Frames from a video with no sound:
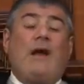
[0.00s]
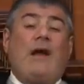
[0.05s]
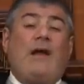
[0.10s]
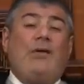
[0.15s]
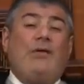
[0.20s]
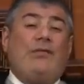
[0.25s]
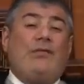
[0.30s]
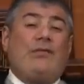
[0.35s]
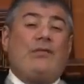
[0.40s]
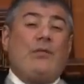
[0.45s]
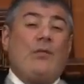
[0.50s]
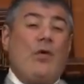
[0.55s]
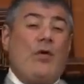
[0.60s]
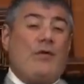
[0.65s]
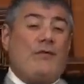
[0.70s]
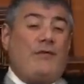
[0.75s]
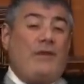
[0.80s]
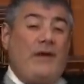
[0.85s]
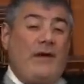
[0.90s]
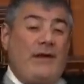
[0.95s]
I used to
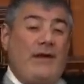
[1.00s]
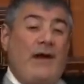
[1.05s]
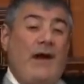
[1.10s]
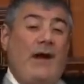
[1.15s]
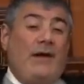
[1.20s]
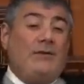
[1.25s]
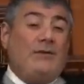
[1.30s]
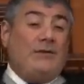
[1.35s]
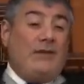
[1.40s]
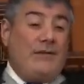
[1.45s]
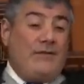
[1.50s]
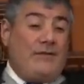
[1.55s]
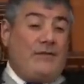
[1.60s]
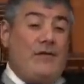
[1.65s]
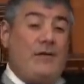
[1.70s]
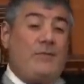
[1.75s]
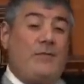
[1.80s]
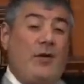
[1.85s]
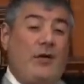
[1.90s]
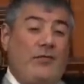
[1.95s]
work very hard on
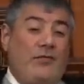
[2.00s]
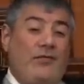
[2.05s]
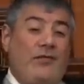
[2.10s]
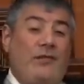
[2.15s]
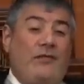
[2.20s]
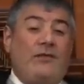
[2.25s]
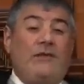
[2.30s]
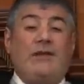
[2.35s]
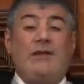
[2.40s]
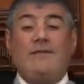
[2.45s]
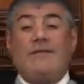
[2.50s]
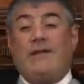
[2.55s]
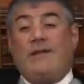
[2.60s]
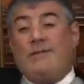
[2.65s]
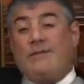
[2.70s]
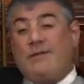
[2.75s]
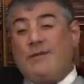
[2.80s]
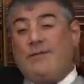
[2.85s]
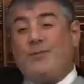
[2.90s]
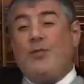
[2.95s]
every person, giving
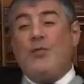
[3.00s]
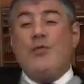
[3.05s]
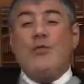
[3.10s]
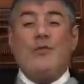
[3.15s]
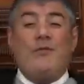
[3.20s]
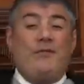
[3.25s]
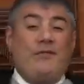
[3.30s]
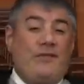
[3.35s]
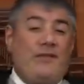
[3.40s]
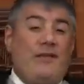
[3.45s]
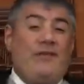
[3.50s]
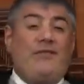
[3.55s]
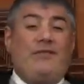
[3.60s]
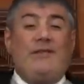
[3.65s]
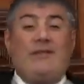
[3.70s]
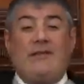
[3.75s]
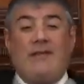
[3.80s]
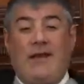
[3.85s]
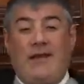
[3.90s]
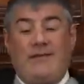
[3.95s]
him the proofs,
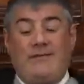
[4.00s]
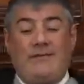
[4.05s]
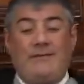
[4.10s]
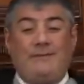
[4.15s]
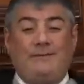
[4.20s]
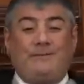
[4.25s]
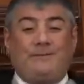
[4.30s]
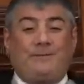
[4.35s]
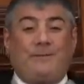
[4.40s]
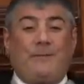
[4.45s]
this and that.